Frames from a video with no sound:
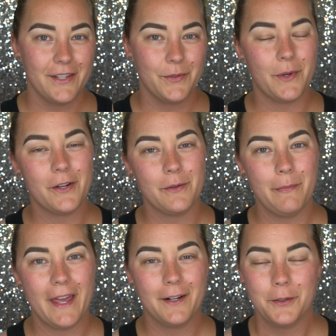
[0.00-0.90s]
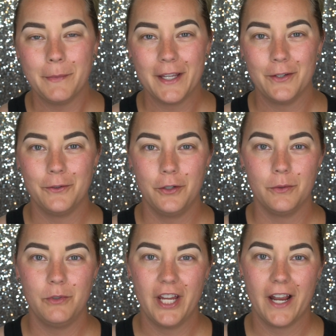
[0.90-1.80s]
guys, welcome back to my
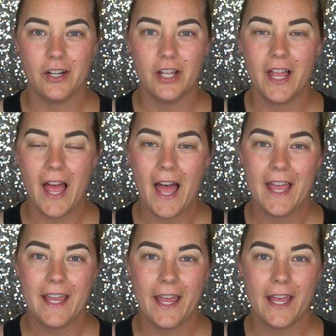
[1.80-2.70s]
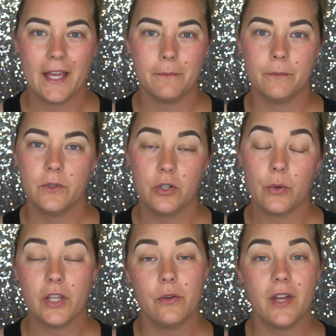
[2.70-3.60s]
YouTube channel. I am
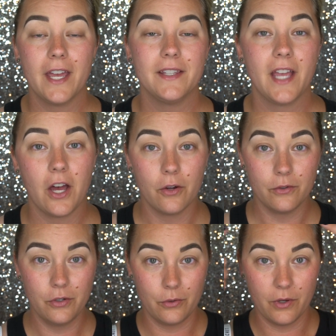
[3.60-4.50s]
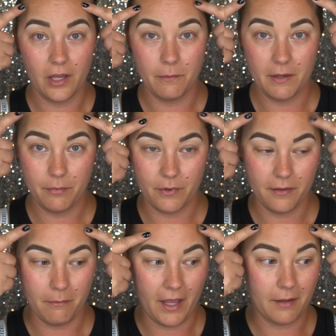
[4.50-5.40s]
showing you guys how to come up
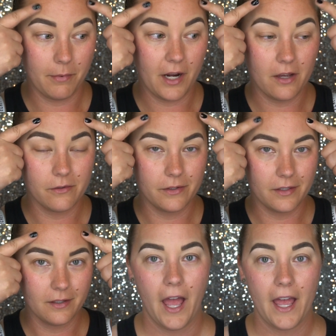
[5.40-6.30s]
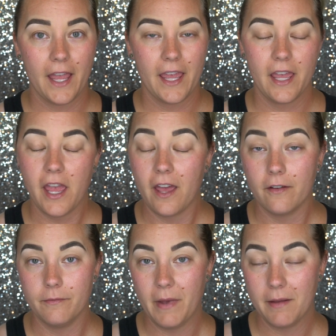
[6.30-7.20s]
with my brows. I
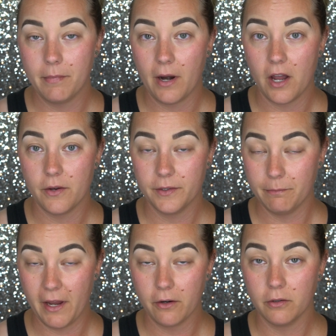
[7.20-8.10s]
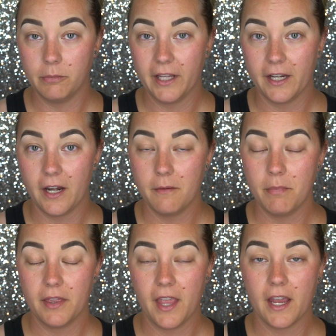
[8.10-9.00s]
have my brows
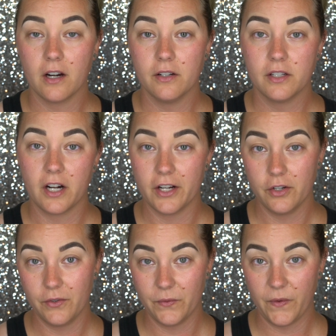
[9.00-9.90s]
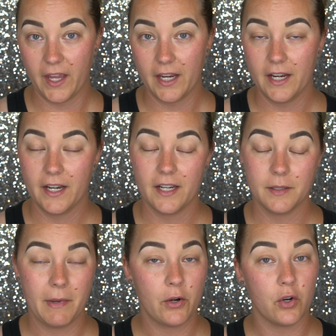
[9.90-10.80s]
microbladed, but they are starting to fade and
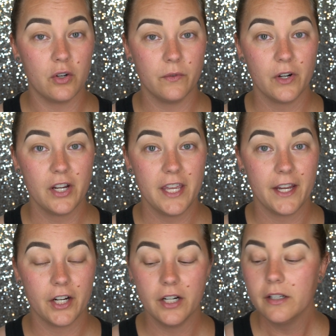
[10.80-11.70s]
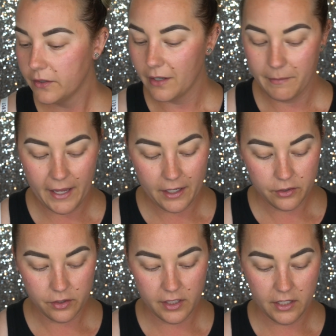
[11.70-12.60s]
it's been over a year. So I'm
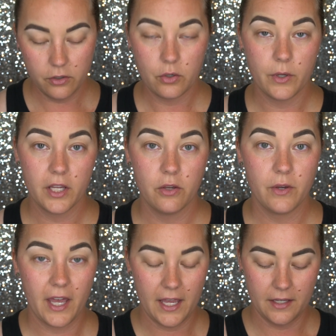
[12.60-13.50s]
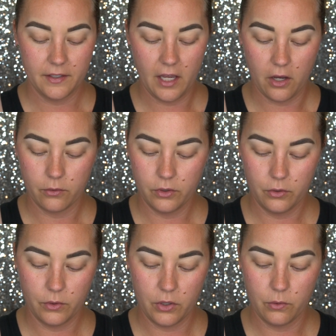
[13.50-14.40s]
actually showing you guys how
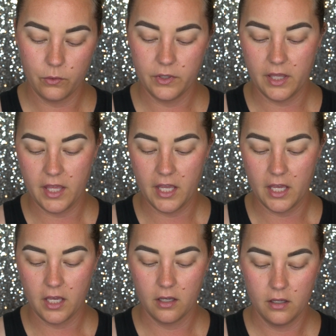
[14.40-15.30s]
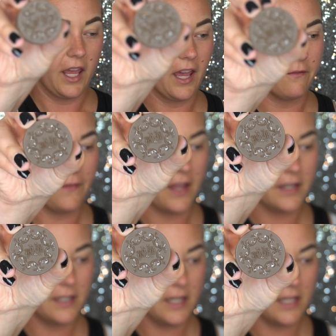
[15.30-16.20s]
to use the Kat
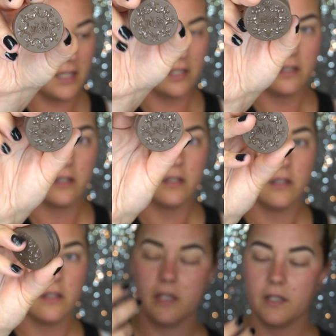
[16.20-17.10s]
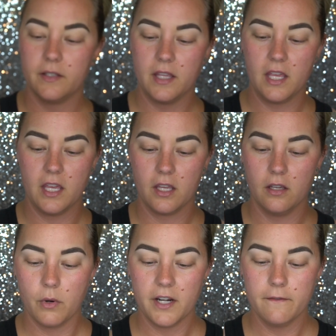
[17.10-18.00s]
Von D. It is
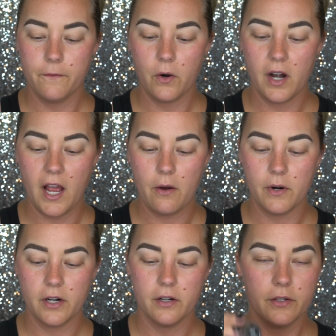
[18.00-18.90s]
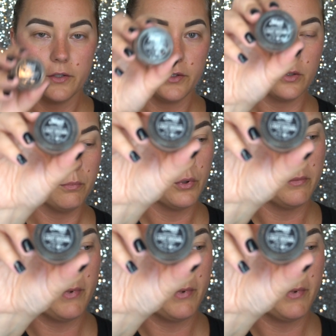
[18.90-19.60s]
the 24-hour Super